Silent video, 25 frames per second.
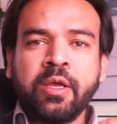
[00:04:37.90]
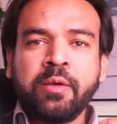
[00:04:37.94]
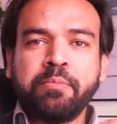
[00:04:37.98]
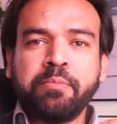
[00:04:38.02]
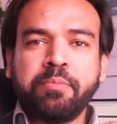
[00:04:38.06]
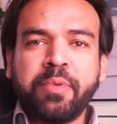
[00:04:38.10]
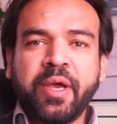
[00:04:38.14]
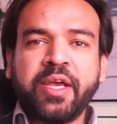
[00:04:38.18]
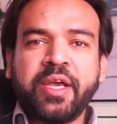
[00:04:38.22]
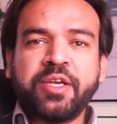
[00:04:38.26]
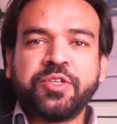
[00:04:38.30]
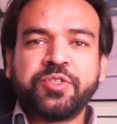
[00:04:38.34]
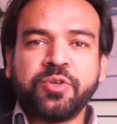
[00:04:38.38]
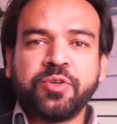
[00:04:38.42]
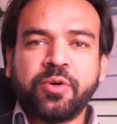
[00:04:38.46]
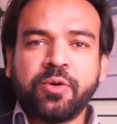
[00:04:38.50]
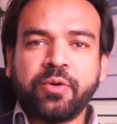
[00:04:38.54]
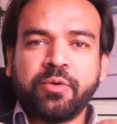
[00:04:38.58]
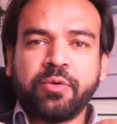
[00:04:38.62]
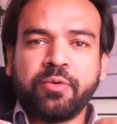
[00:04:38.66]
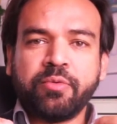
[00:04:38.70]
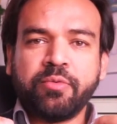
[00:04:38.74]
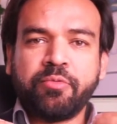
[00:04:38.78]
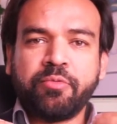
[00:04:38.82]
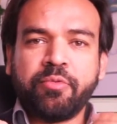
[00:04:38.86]
based
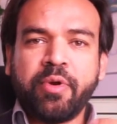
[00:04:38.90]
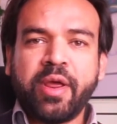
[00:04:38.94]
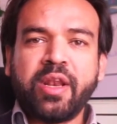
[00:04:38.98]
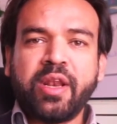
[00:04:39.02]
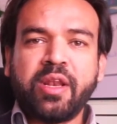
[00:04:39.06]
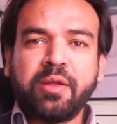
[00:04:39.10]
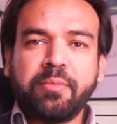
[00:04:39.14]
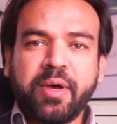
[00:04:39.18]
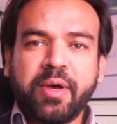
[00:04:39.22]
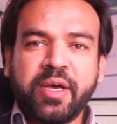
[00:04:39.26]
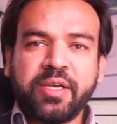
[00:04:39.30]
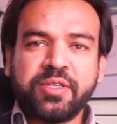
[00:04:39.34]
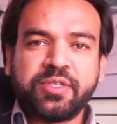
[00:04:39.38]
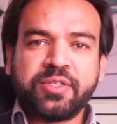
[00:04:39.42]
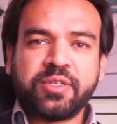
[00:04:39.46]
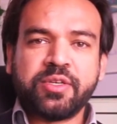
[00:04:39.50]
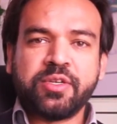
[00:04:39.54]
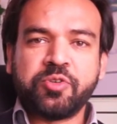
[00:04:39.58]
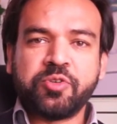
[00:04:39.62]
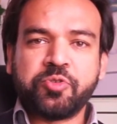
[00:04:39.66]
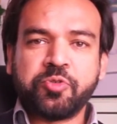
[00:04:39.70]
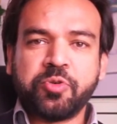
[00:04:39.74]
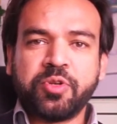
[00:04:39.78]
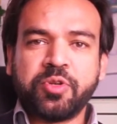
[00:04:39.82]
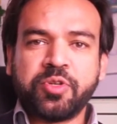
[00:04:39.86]
on randomized
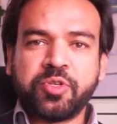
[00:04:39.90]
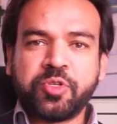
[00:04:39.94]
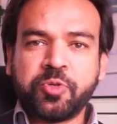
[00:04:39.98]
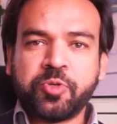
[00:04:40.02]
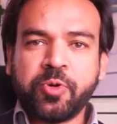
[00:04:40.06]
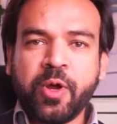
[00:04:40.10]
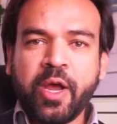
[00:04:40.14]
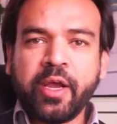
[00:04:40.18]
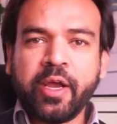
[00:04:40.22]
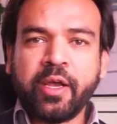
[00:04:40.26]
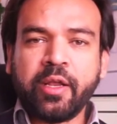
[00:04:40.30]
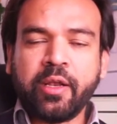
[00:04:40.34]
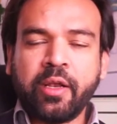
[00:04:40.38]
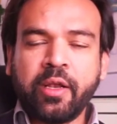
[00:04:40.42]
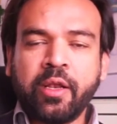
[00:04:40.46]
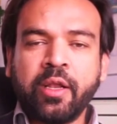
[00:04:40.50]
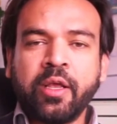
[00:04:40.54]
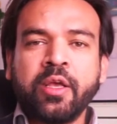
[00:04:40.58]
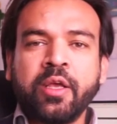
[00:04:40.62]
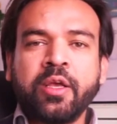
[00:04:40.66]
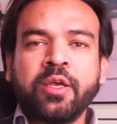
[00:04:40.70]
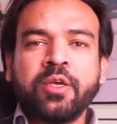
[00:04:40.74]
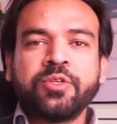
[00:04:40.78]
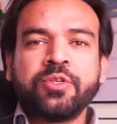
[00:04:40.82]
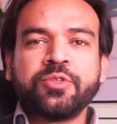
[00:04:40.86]
controlled trial.
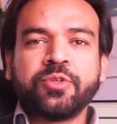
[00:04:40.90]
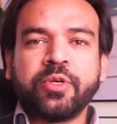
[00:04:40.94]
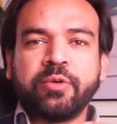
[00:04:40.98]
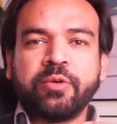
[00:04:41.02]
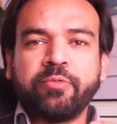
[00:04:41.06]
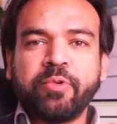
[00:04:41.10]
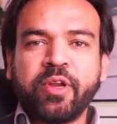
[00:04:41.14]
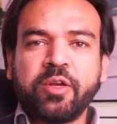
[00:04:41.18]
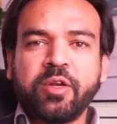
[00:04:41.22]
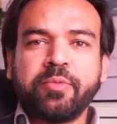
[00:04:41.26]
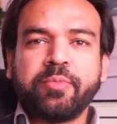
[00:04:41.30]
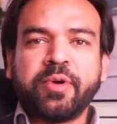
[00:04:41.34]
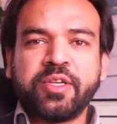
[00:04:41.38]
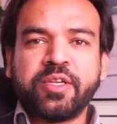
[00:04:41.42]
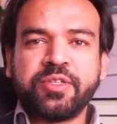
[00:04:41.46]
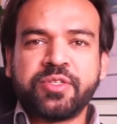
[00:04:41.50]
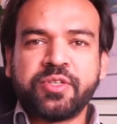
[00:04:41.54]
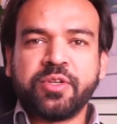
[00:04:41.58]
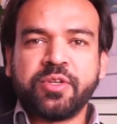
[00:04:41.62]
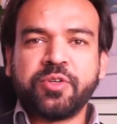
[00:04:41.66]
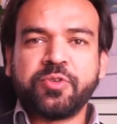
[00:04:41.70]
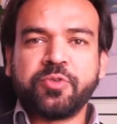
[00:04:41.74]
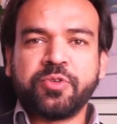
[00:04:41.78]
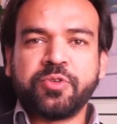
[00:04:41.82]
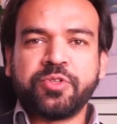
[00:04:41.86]
So in
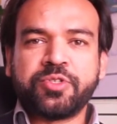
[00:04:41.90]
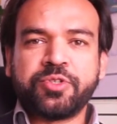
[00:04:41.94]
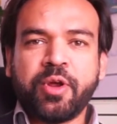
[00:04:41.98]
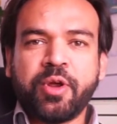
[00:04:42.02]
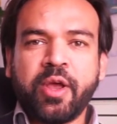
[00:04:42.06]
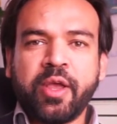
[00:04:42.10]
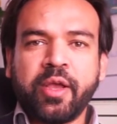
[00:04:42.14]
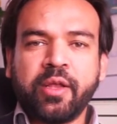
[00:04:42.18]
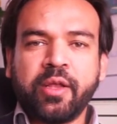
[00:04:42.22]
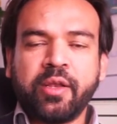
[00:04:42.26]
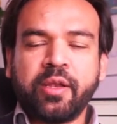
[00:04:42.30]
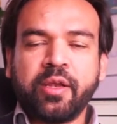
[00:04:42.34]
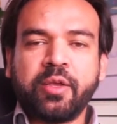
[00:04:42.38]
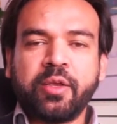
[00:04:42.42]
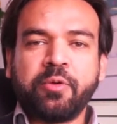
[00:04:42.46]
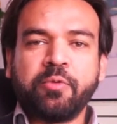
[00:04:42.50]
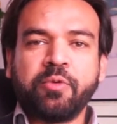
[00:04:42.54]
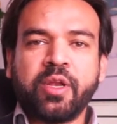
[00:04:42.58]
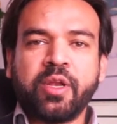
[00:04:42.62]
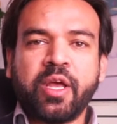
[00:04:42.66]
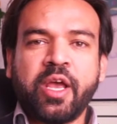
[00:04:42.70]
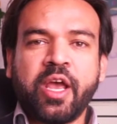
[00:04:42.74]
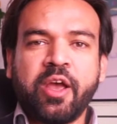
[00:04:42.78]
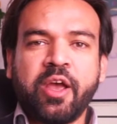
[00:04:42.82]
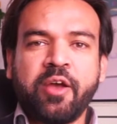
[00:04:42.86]
randomized controlled trial, you
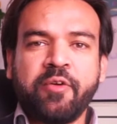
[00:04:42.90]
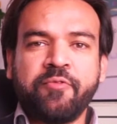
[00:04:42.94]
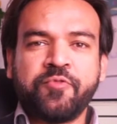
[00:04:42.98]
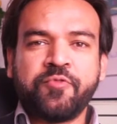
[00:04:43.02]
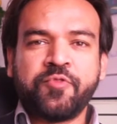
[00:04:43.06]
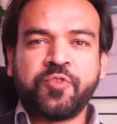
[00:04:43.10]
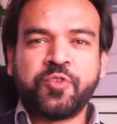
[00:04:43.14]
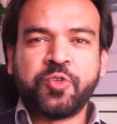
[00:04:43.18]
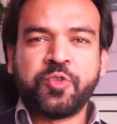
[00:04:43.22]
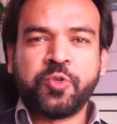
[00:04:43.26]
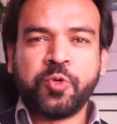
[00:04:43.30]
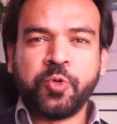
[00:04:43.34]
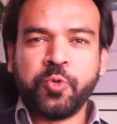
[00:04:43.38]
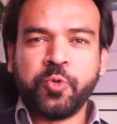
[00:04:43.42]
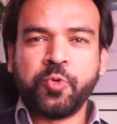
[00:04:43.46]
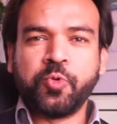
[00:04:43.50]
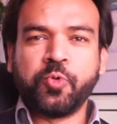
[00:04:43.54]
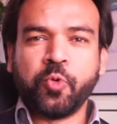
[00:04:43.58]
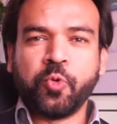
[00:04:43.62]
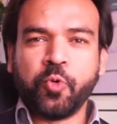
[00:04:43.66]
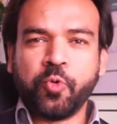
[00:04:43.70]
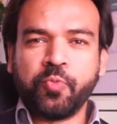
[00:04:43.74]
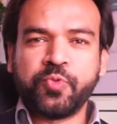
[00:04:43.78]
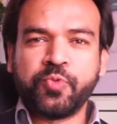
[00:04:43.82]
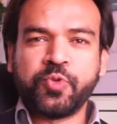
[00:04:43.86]
will have two
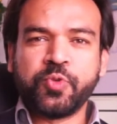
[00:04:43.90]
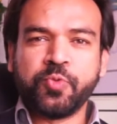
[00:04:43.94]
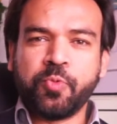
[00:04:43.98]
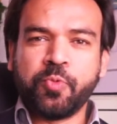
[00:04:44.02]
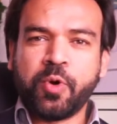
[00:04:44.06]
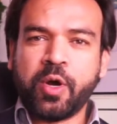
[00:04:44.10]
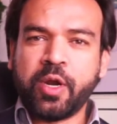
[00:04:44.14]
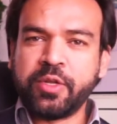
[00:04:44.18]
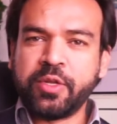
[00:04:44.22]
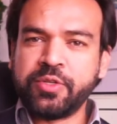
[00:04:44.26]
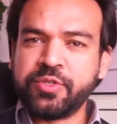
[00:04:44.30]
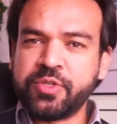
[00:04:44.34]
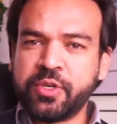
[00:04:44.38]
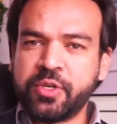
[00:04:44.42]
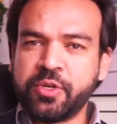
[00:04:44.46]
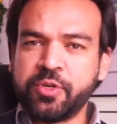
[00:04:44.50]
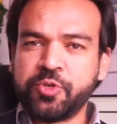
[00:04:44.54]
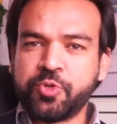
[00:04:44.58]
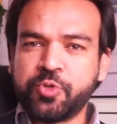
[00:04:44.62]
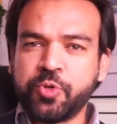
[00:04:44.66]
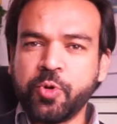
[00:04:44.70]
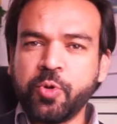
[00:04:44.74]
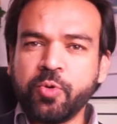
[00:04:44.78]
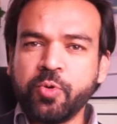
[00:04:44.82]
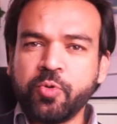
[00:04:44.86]
groups. One is the
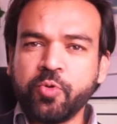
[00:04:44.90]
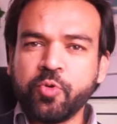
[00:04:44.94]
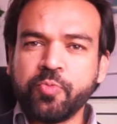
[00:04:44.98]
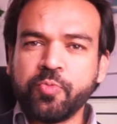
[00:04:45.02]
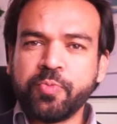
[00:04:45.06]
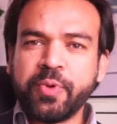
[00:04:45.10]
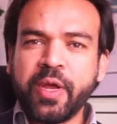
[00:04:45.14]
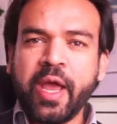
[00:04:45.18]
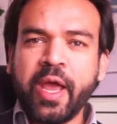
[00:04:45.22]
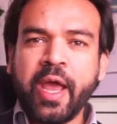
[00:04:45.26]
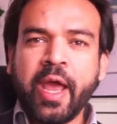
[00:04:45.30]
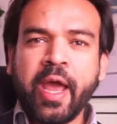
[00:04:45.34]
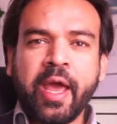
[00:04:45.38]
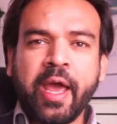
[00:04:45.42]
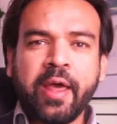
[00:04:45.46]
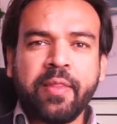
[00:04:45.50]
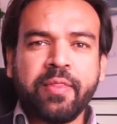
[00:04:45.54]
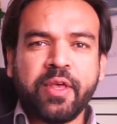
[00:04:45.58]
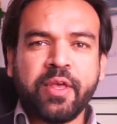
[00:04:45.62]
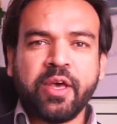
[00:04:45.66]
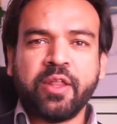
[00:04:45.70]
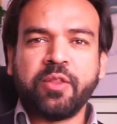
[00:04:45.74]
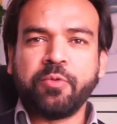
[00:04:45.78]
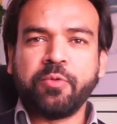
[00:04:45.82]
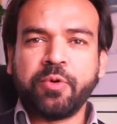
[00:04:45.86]
control group
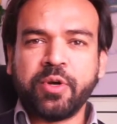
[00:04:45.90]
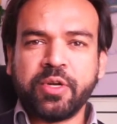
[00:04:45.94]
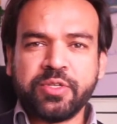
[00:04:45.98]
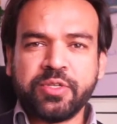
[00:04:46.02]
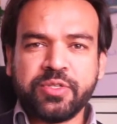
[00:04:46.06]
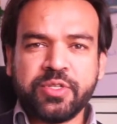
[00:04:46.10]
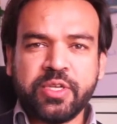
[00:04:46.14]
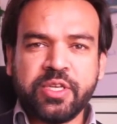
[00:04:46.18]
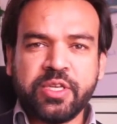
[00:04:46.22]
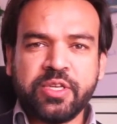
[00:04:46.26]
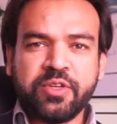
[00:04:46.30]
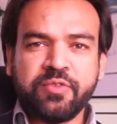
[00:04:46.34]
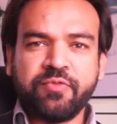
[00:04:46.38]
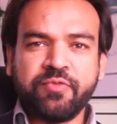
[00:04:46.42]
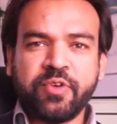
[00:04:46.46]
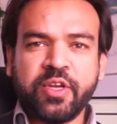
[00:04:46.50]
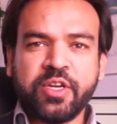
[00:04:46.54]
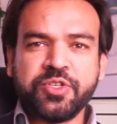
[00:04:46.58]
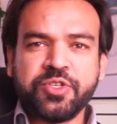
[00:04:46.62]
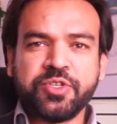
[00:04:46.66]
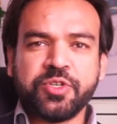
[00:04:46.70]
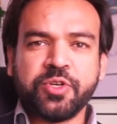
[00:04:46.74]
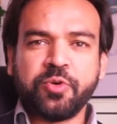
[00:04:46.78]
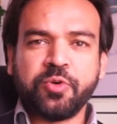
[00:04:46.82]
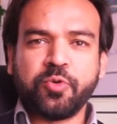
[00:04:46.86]
and the other one is the
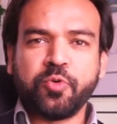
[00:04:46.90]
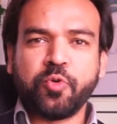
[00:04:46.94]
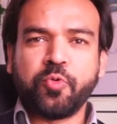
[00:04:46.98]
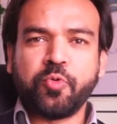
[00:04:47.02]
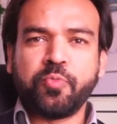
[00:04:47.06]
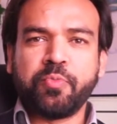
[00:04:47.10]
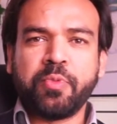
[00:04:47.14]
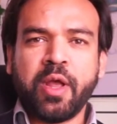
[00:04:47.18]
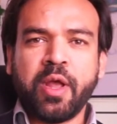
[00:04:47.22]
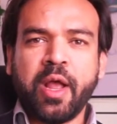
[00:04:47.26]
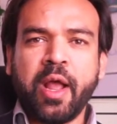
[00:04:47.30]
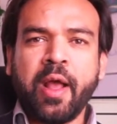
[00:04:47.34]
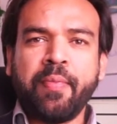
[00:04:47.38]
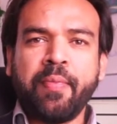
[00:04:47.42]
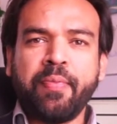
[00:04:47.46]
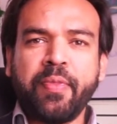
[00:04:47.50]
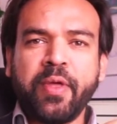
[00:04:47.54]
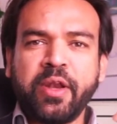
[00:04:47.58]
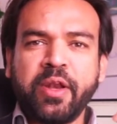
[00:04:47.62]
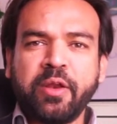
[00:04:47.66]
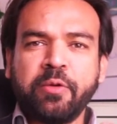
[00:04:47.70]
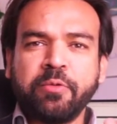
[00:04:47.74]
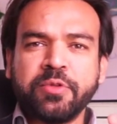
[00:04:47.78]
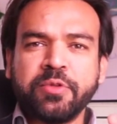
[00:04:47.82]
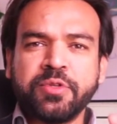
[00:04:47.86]
intervention group. And
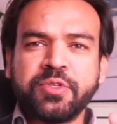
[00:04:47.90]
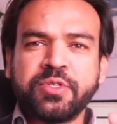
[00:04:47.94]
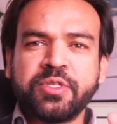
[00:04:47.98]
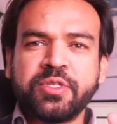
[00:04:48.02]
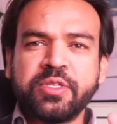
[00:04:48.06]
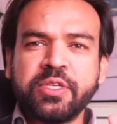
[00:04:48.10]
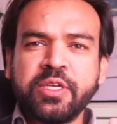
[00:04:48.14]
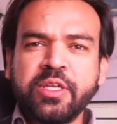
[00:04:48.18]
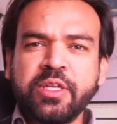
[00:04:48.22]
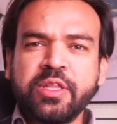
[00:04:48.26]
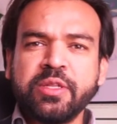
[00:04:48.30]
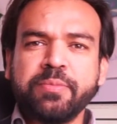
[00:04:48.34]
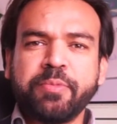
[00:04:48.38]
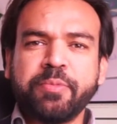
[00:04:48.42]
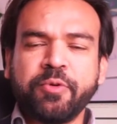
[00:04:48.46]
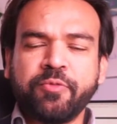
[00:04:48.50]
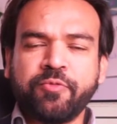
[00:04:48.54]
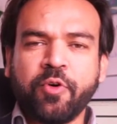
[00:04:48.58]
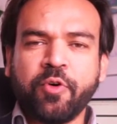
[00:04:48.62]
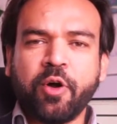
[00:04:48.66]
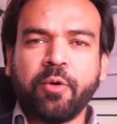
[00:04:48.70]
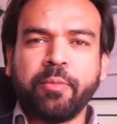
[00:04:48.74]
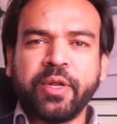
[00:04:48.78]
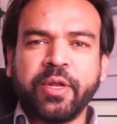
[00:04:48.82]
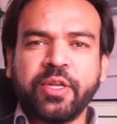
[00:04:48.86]
then you'll see the
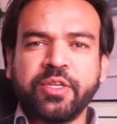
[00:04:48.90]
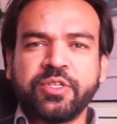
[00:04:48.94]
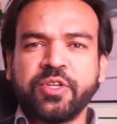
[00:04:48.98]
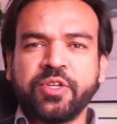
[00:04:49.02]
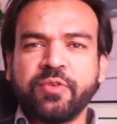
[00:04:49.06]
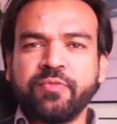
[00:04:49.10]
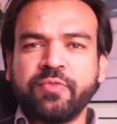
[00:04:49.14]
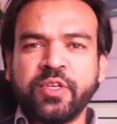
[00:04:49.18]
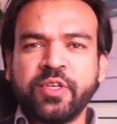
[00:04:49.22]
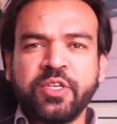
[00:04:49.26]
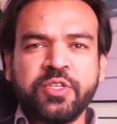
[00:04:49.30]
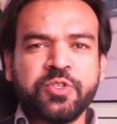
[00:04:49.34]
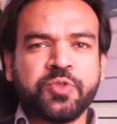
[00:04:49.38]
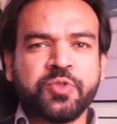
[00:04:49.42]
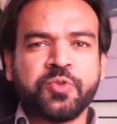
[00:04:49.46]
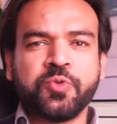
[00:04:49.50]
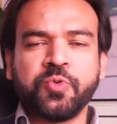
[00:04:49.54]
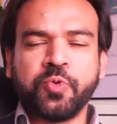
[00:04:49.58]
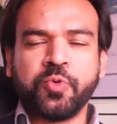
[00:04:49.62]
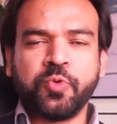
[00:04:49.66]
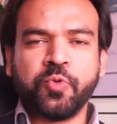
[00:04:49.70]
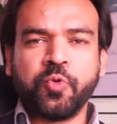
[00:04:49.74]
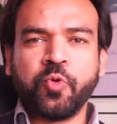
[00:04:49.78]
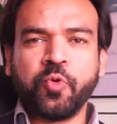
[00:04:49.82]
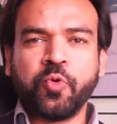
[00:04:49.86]
performance of these
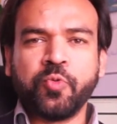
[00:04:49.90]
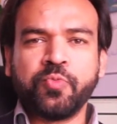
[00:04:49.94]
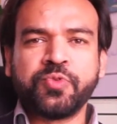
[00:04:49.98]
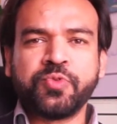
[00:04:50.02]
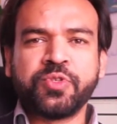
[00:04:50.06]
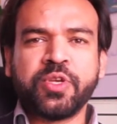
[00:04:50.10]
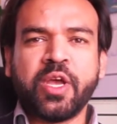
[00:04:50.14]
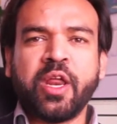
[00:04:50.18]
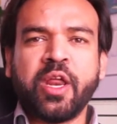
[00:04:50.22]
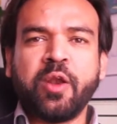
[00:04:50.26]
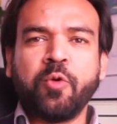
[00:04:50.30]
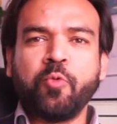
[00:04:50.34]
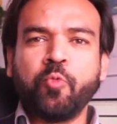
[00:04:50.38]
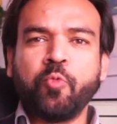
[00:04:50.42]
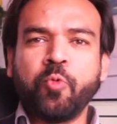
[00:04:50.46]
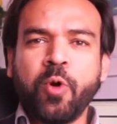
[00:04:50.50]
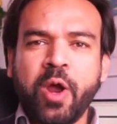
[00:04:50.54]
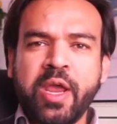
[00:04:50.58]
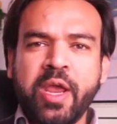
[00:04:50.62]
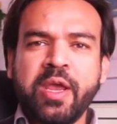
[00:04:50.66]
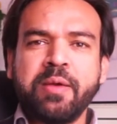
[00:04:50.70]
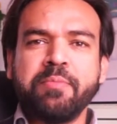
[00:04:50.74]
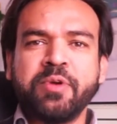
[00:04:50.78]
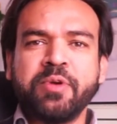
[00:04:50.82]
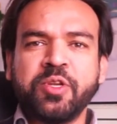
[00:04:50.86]
two groups and
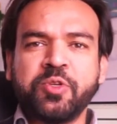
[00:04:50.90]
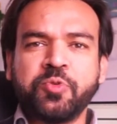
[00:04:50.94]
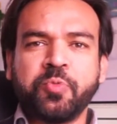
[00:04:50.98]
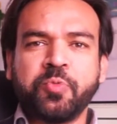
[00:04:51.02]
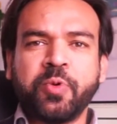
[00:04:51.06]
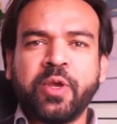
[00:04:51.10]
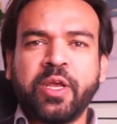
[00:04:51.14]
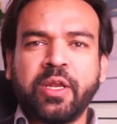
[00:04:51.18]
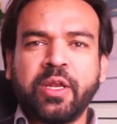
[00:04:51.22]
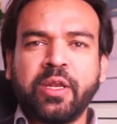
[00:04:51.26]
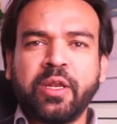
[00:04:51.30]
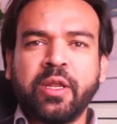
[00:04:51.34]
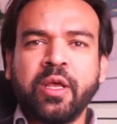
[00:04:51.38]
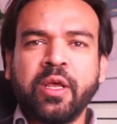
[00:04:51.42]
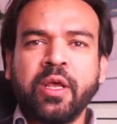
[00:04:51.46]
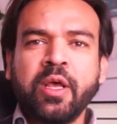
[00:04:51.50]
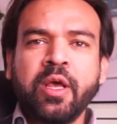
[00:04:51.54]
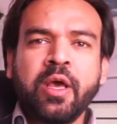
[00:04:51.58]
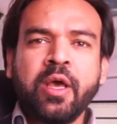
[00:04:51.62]
weigh between